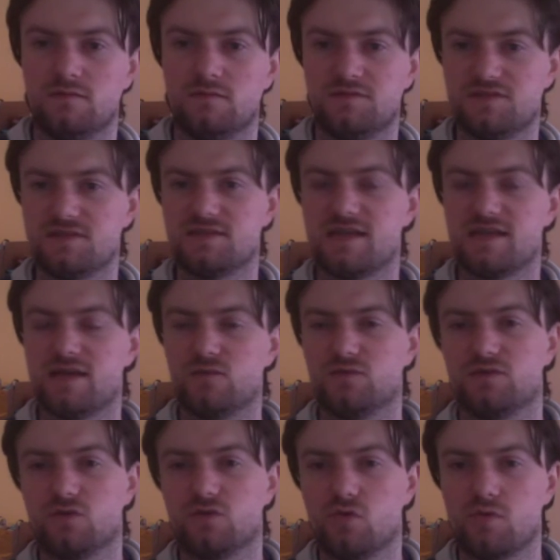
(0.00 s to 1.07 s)
This is Dan
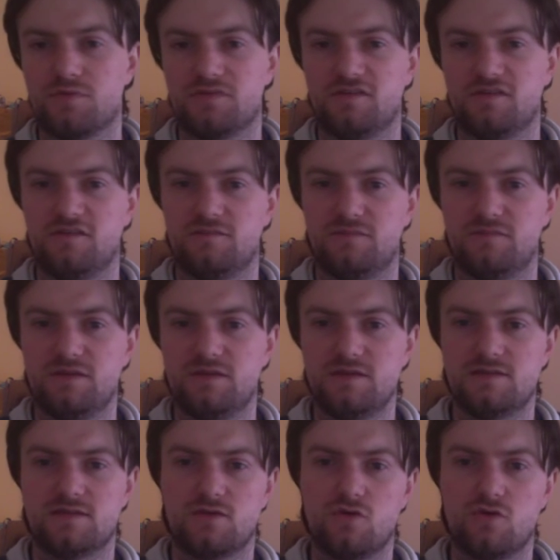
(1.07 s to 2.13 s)
with the Corporate Thief
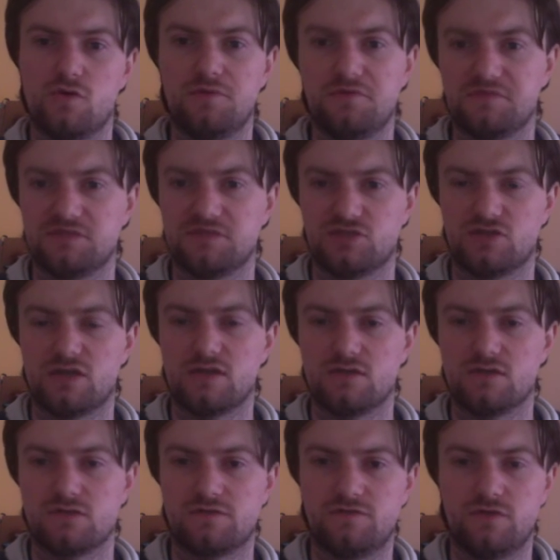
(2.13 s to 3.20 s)
Beats. I hope you've enjoyed
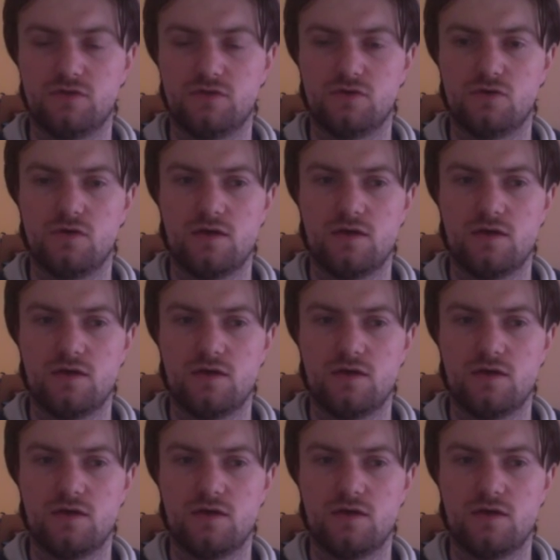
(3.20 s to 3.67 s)
those few